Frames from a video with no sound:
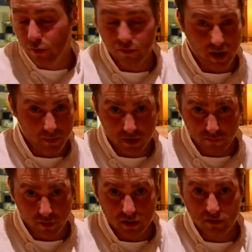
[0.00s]
your family
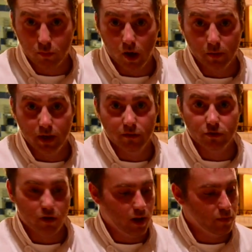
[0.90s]
and friends have probably never
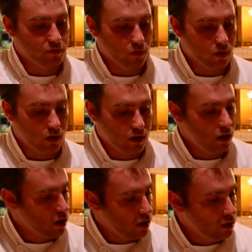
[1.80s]
tried before.
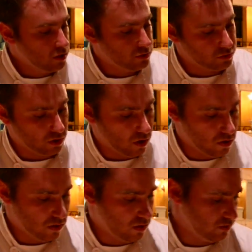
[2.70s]

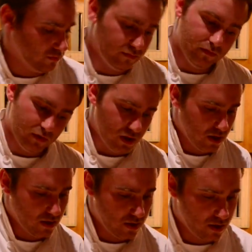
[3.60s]
So,
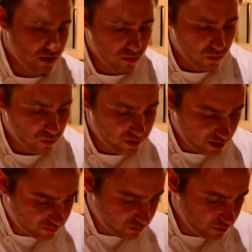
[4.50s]

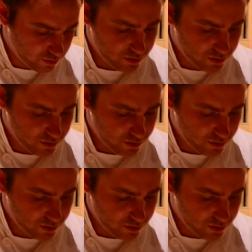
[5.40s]
without further